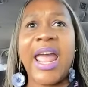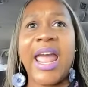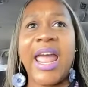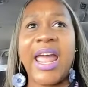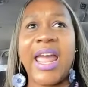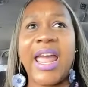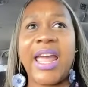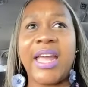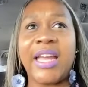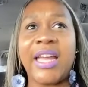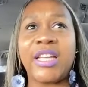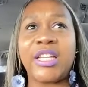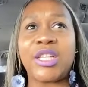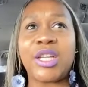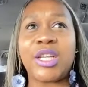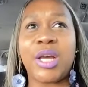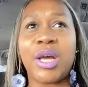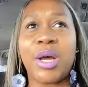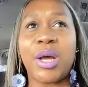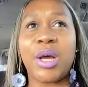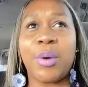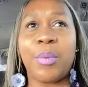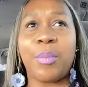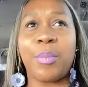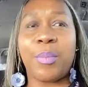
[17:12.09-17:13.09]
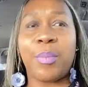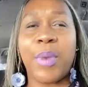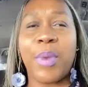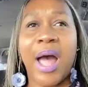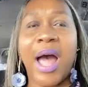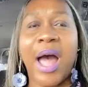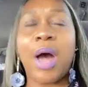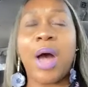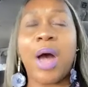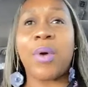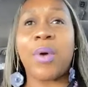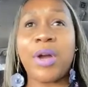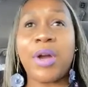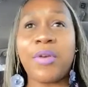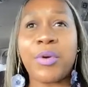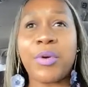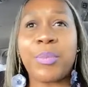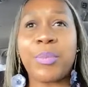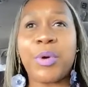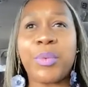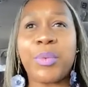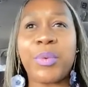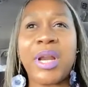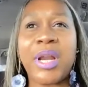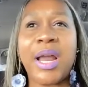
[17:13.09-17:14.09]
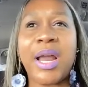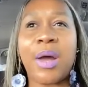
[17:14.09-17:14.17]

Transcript: And however, but